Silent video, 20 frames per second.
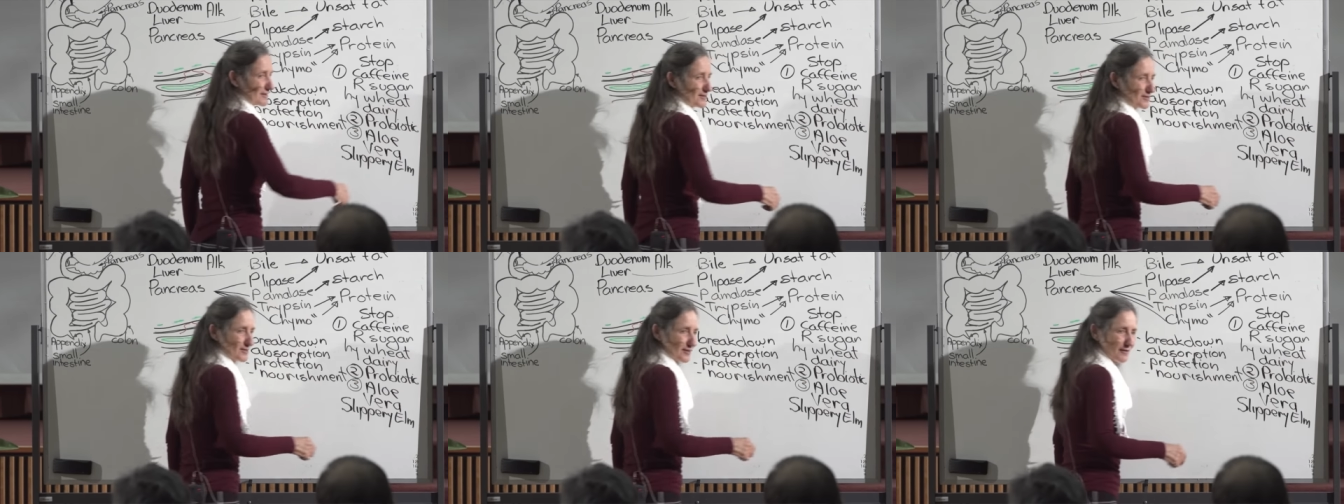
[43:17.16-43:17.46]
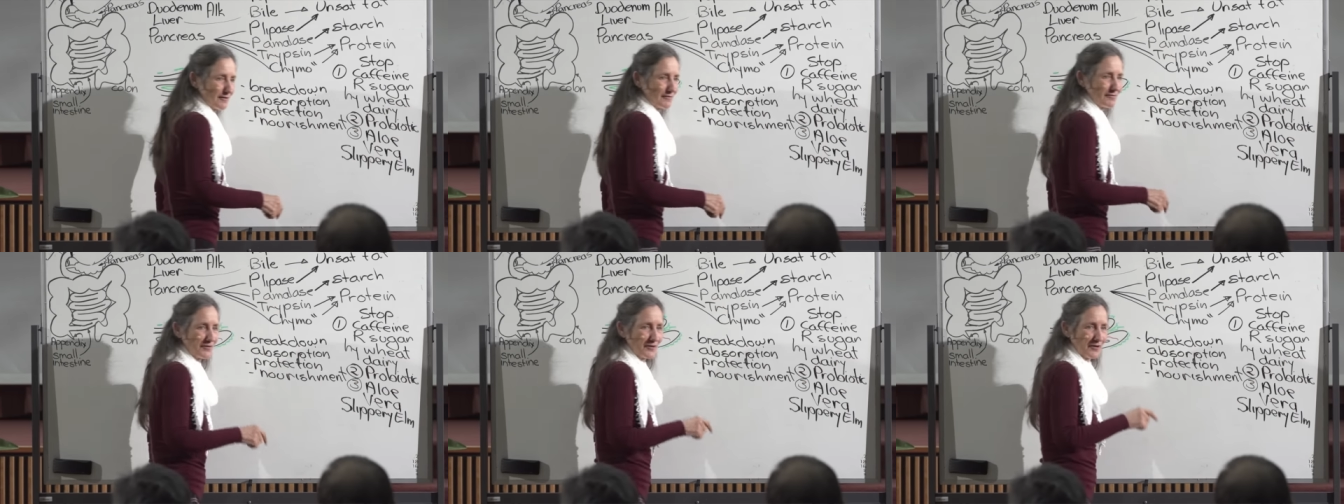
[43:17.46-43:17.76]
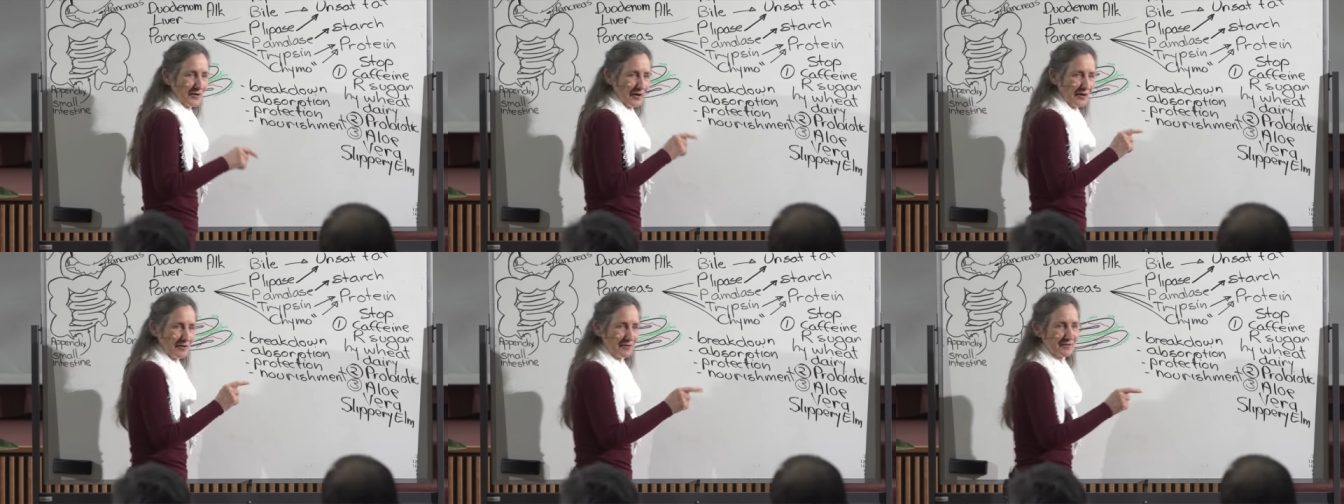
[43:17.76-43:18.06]
instead of
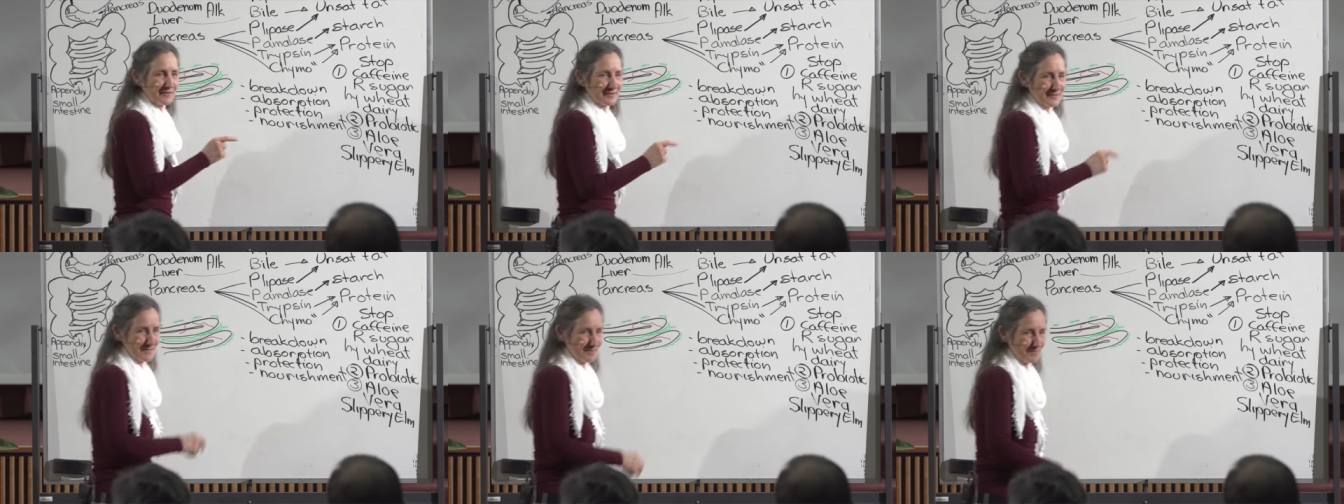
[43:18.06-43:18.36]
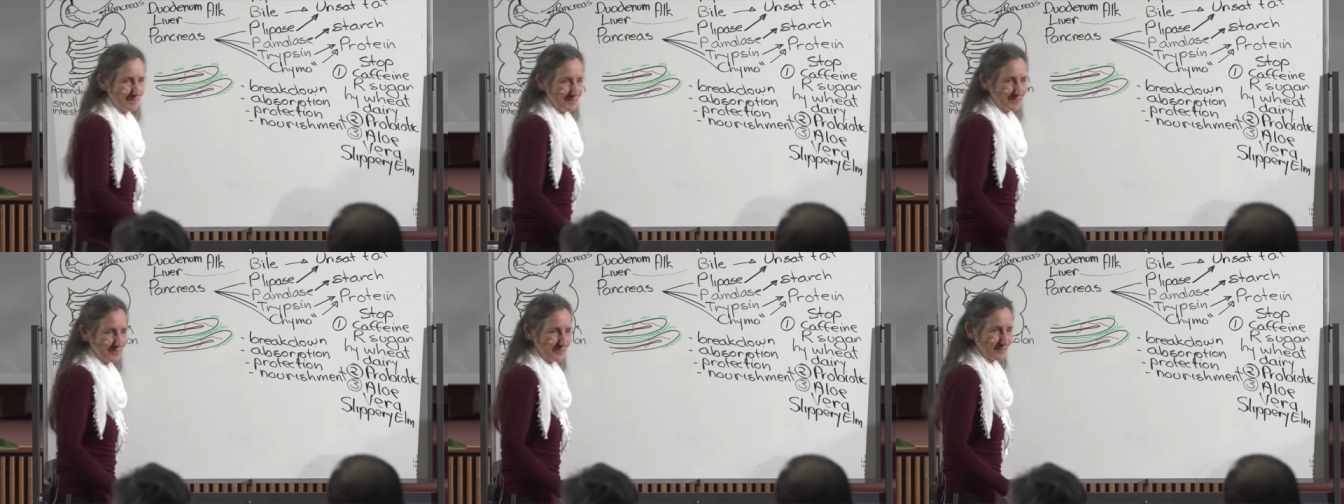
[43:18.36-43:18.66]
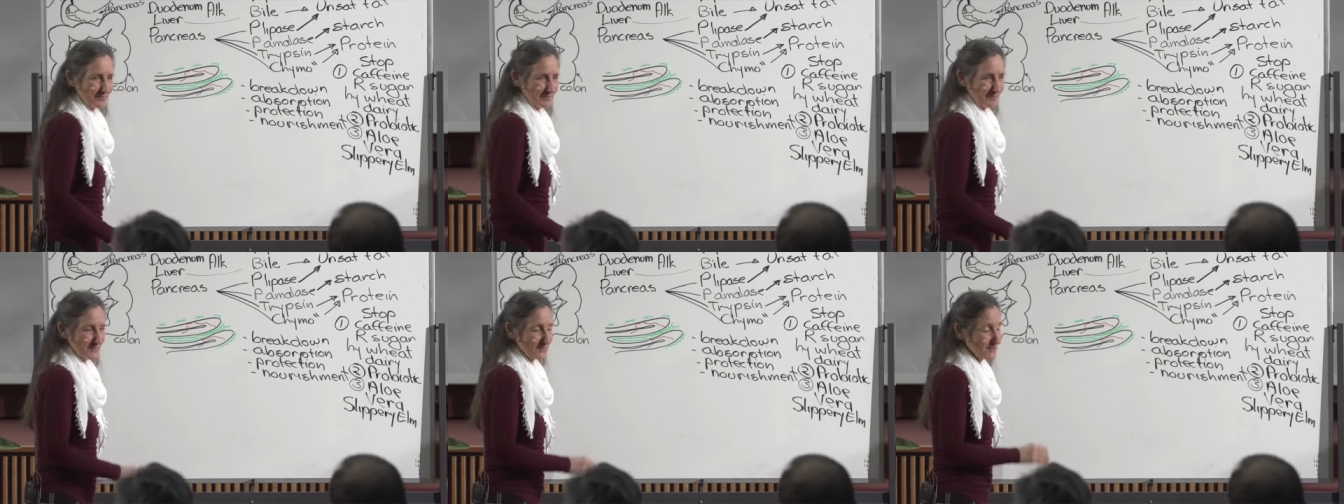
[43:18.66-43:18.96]
her oat.
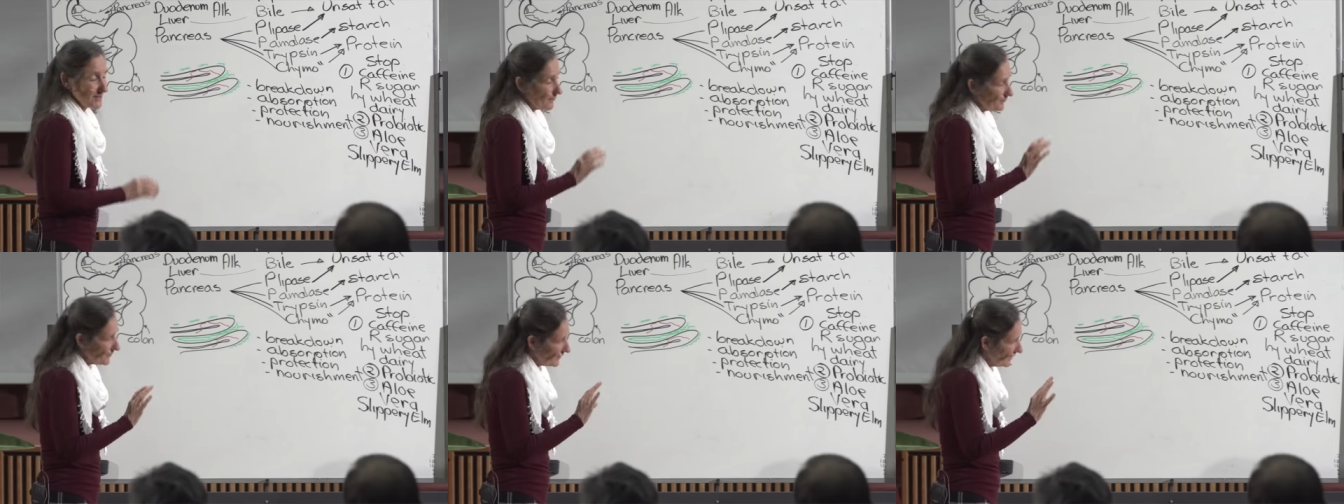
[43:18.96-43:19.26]
Some